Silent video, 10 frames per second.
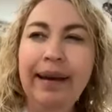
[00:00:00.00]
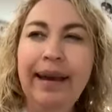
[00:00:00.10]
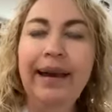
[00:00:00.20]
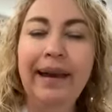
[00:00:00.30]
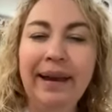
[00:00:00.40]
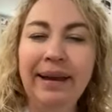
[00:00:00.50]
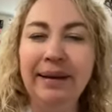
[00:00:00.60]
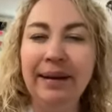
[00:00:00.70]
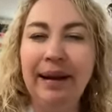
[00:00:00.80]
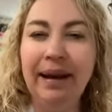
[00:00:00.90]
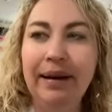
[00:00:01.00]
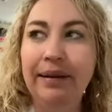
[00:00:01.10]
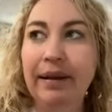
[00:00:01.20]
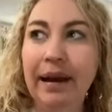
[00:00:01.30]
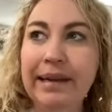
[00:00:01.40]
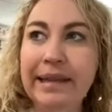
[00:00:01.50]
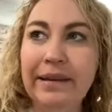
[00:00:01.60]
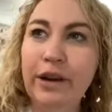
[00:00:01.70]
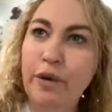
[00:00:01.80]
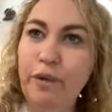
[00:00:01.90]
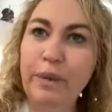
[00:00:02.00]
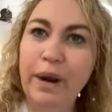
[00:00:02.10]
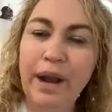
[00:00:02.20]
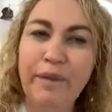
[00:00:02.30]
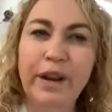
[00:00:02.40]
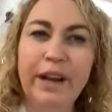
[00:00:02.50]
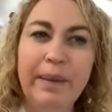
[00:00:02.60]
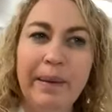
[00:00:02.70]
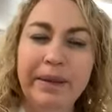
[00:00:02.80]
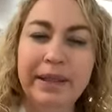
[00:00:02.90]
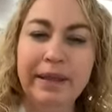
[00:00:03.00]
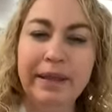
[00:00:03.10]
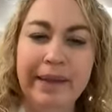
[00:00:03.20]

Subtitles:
And I didn't know if we were ever going to be able to